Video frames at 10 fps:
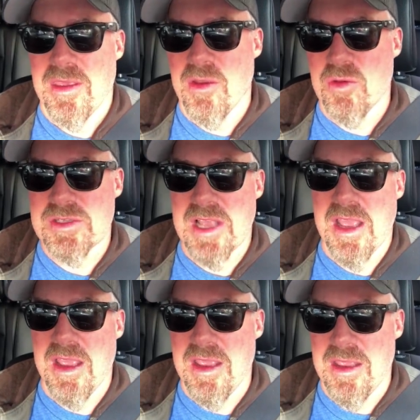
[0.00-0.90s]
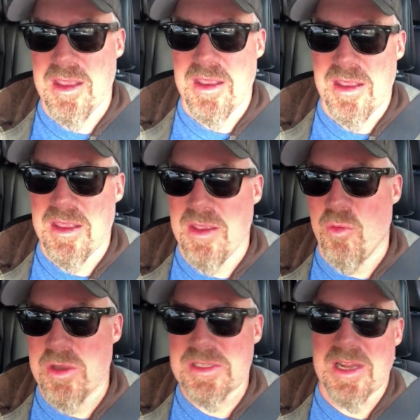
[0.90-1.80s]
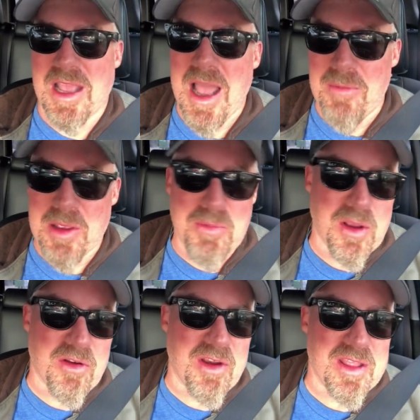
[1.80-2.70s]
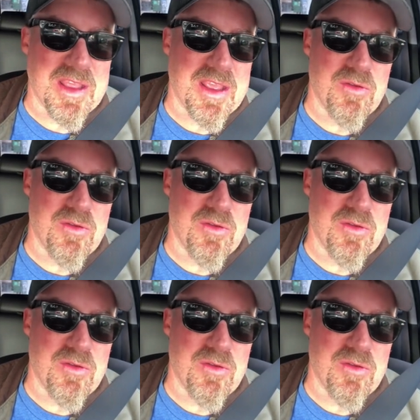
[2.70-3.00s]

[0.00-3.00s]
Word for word: It was a, it wasn't a comic book or anything.